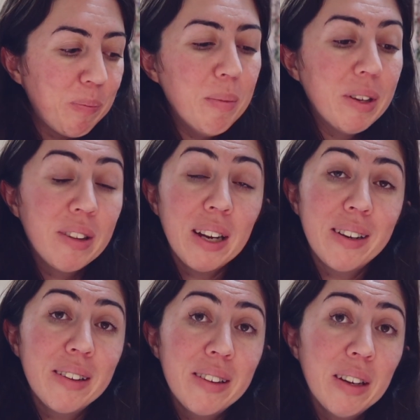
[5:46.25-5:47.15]
I'm
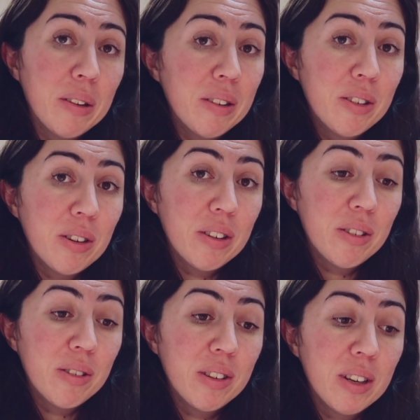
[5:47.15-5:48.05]
excited to see how this dress
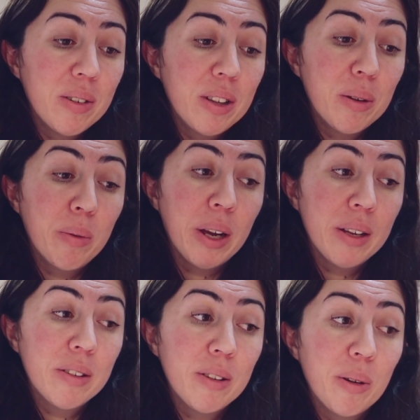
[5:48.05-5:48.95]
turns out either
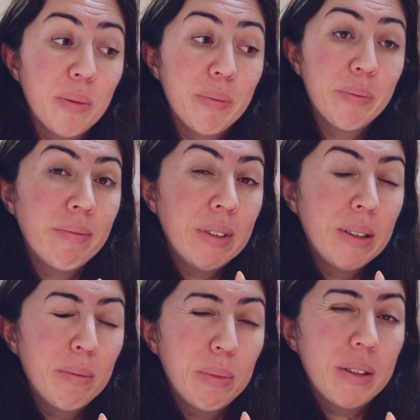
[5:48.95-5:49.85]
way, so
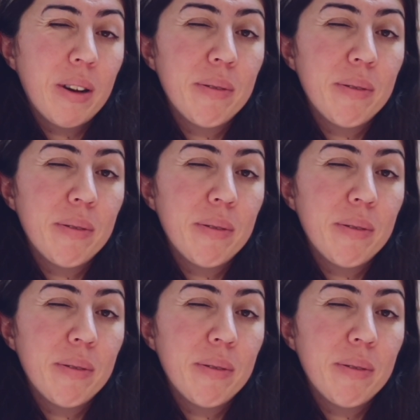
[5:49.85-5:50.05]
peace